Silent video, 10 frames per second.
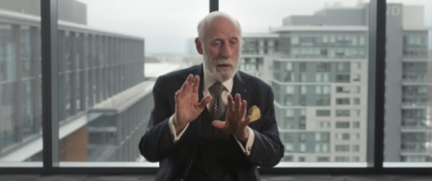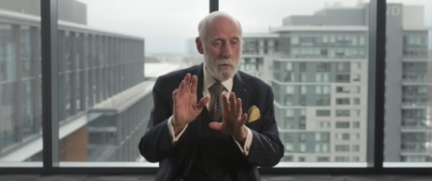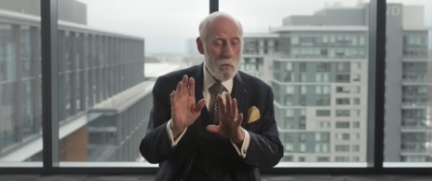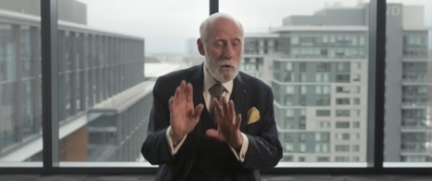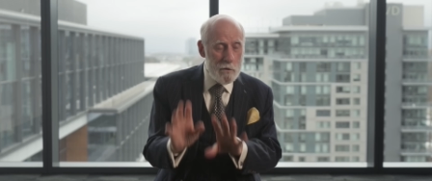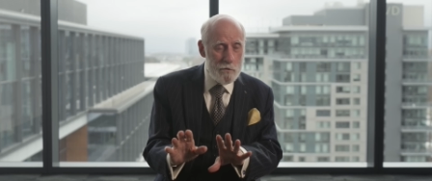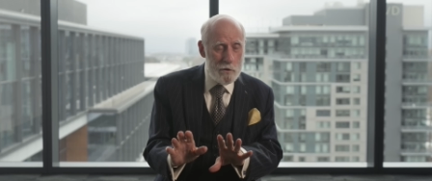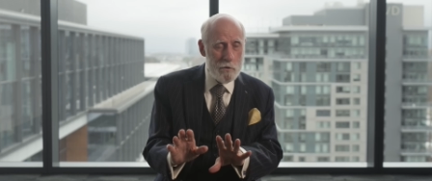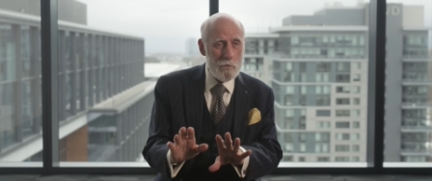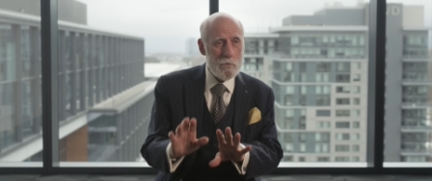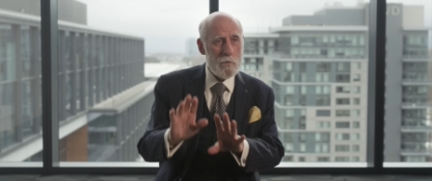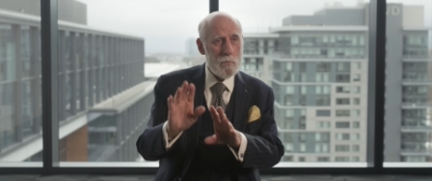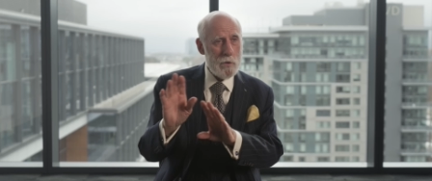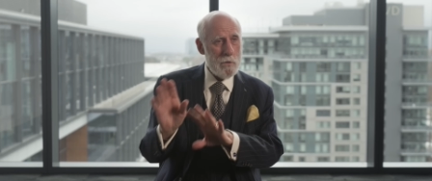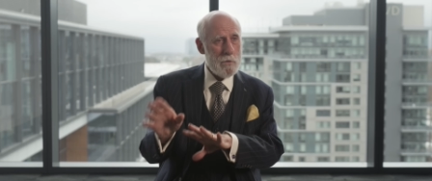and wants to use
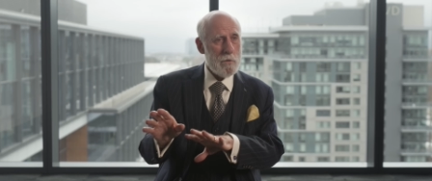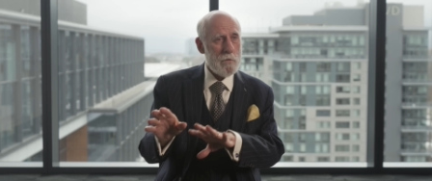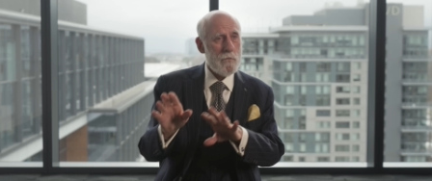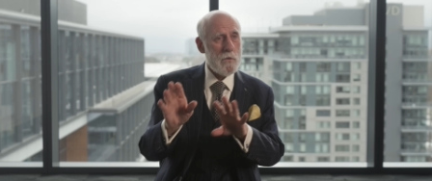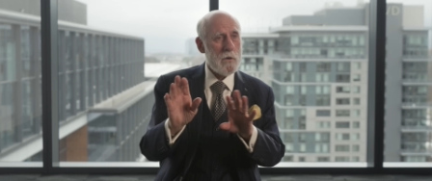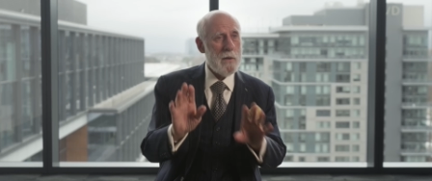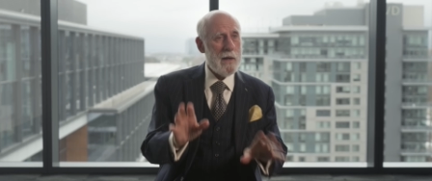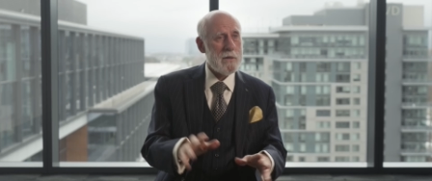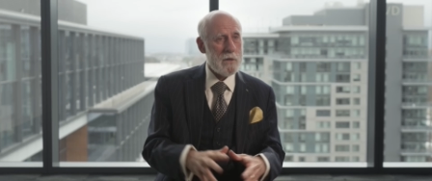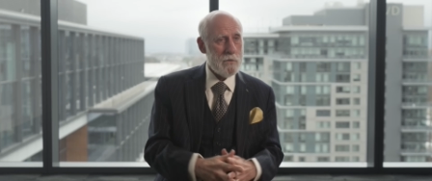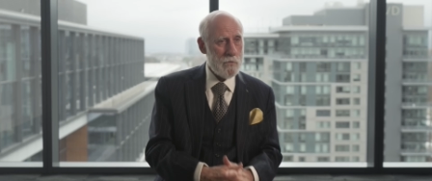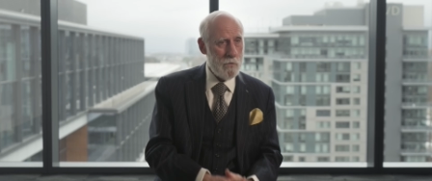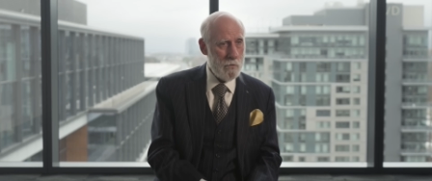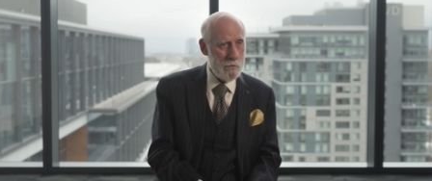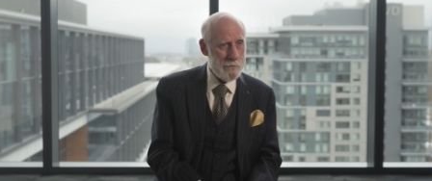computers for command and
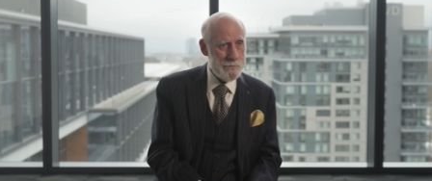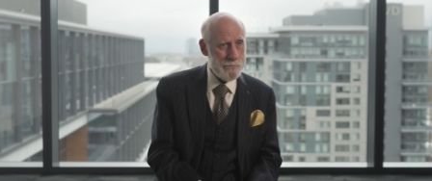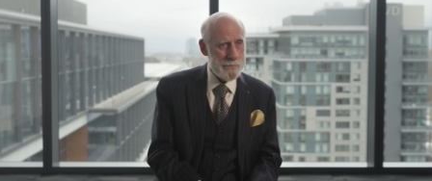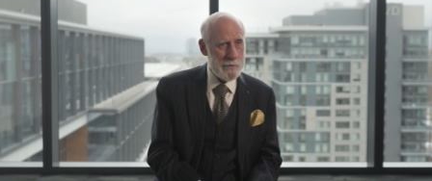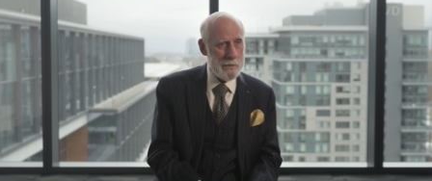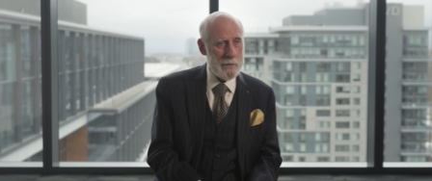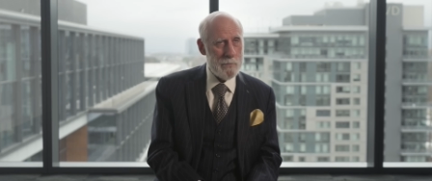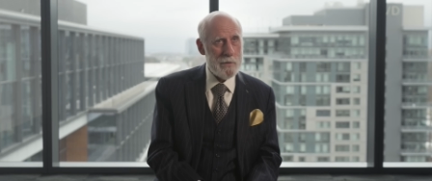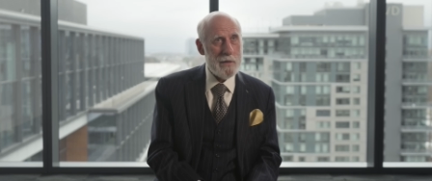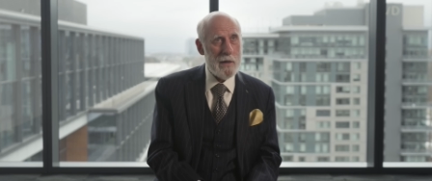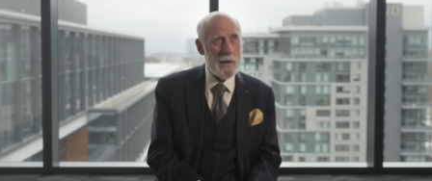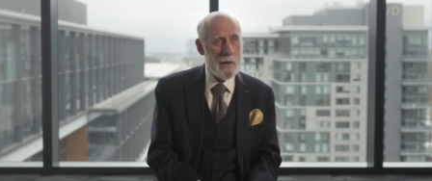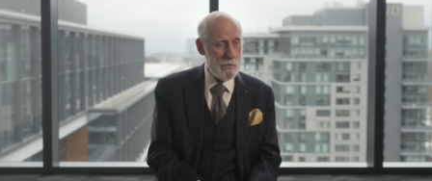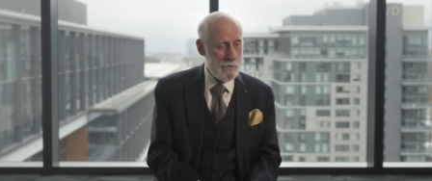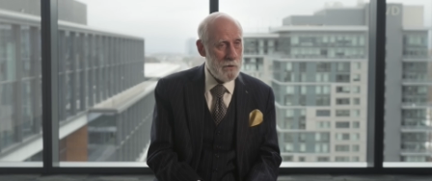control. But that
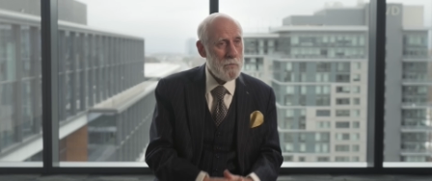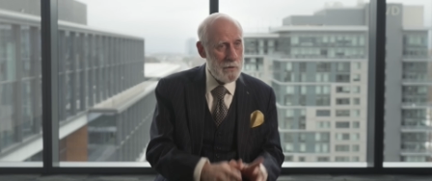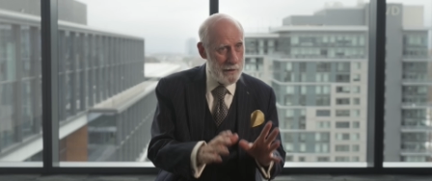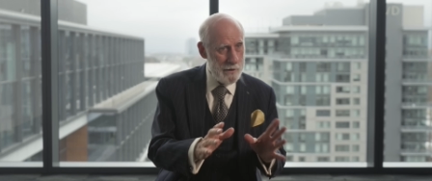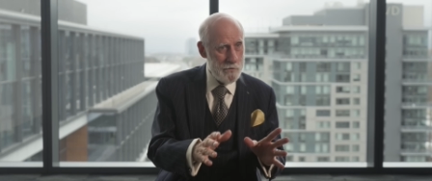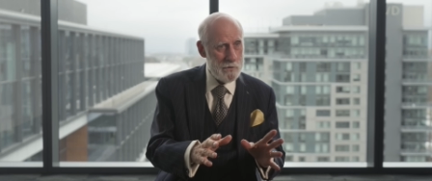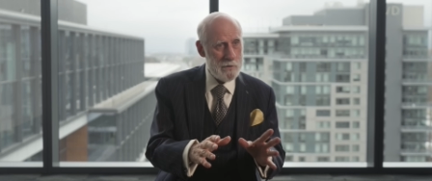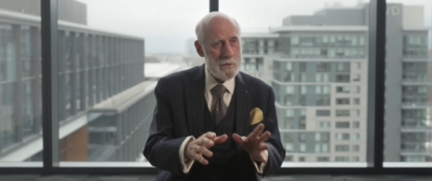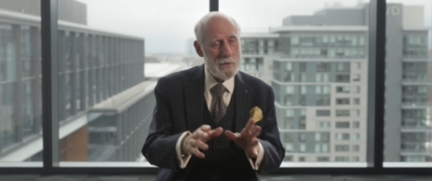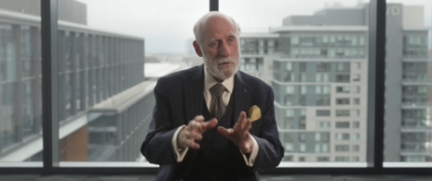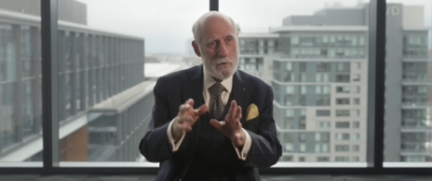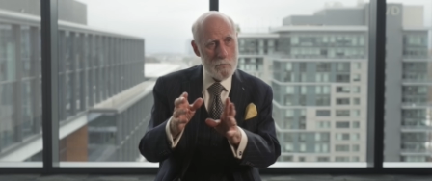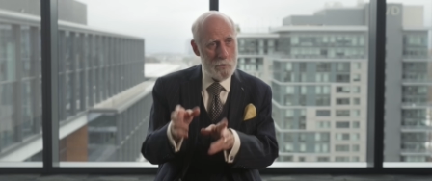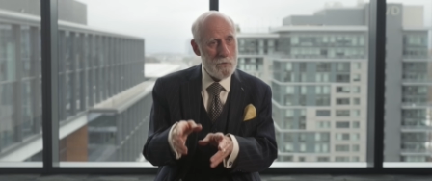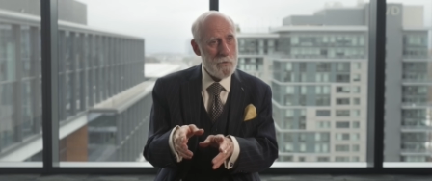has an implication that the
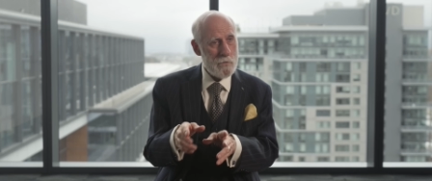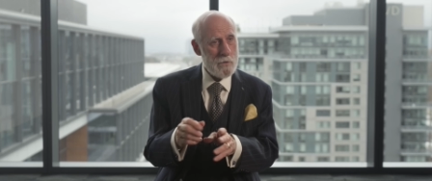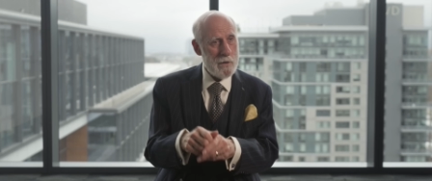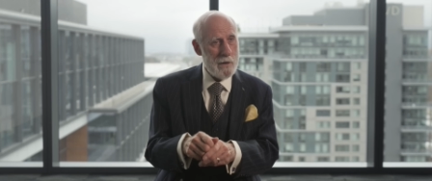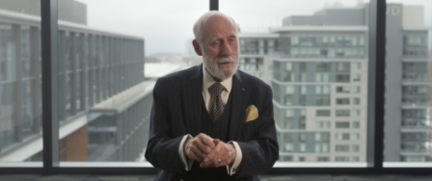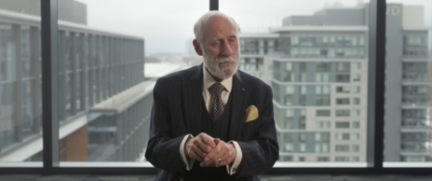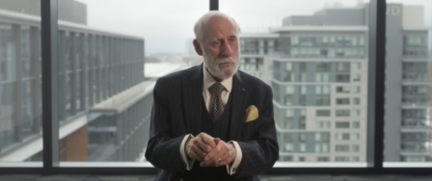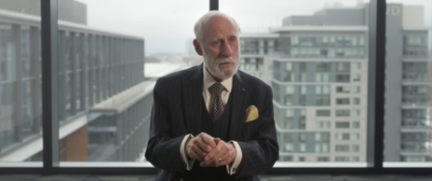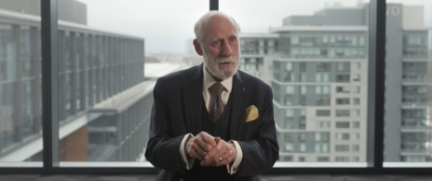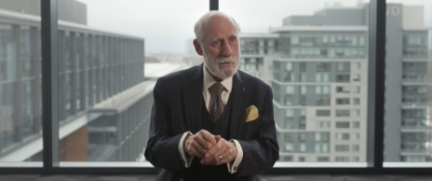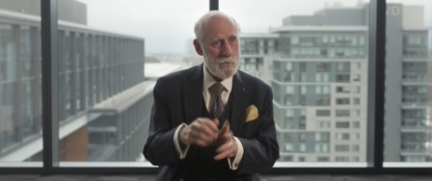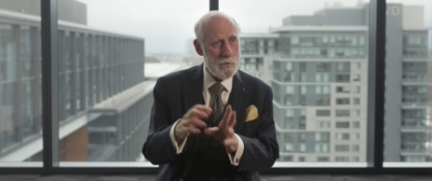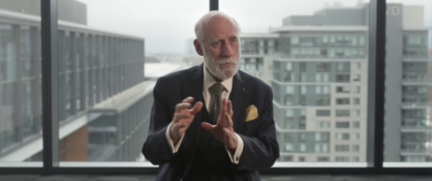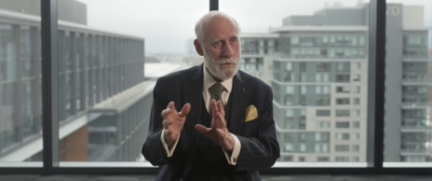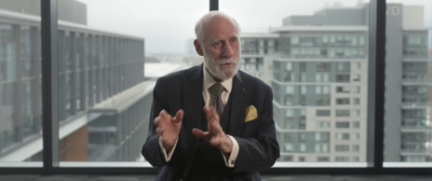computers are going to have to be in
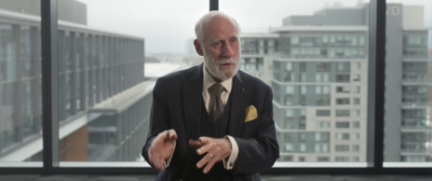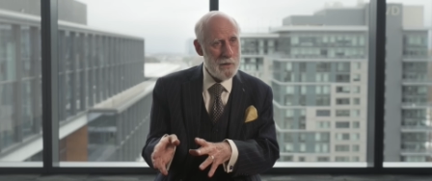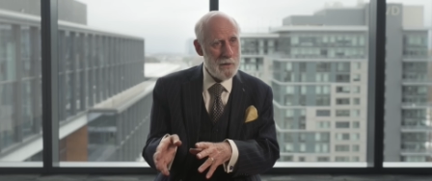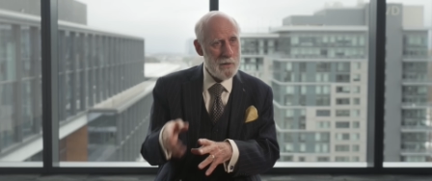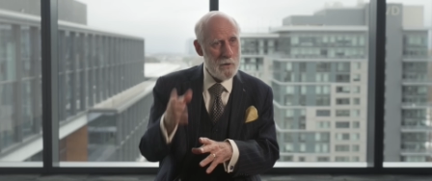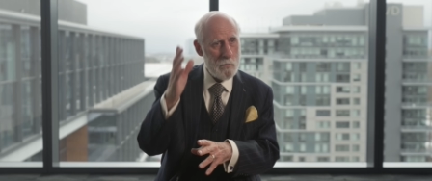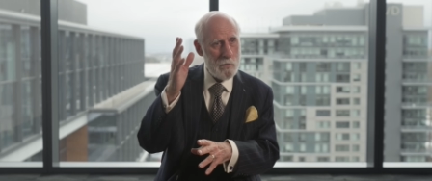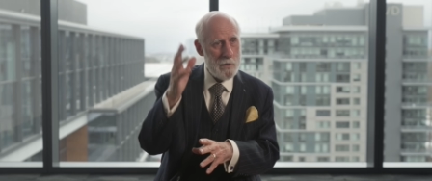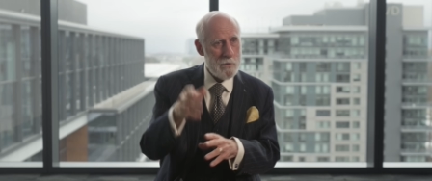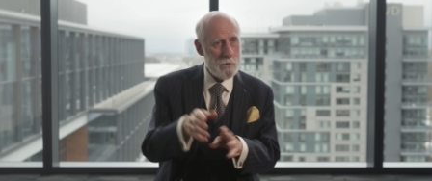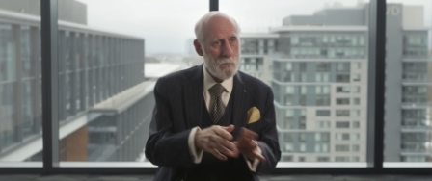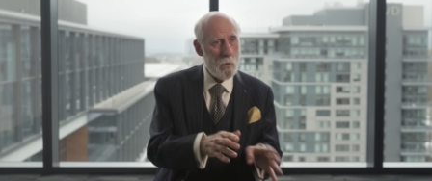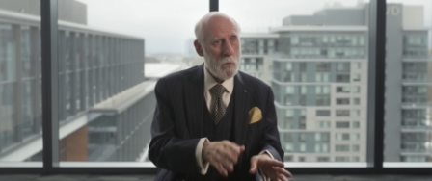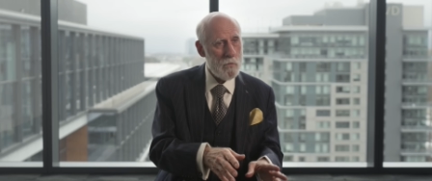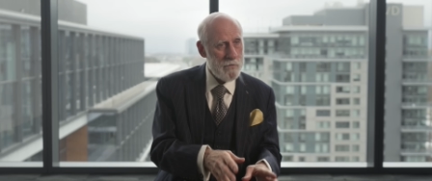ships at sea and airplanes and
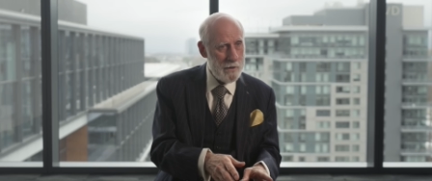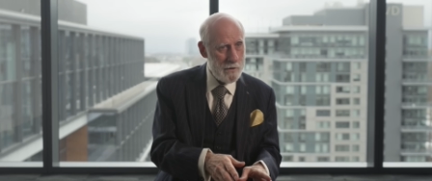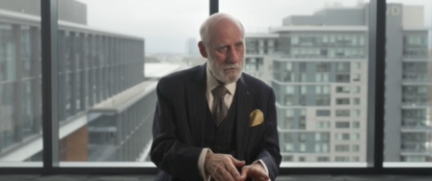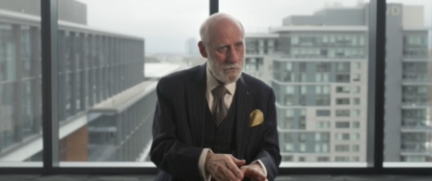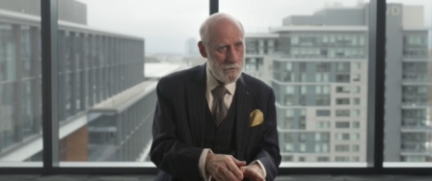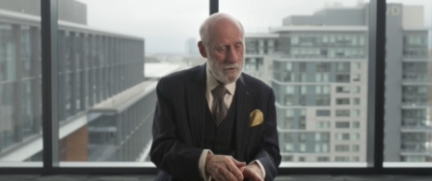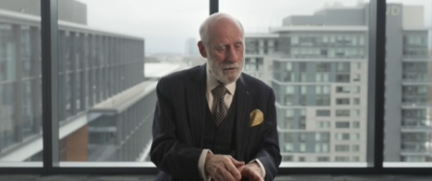mobile vehicles.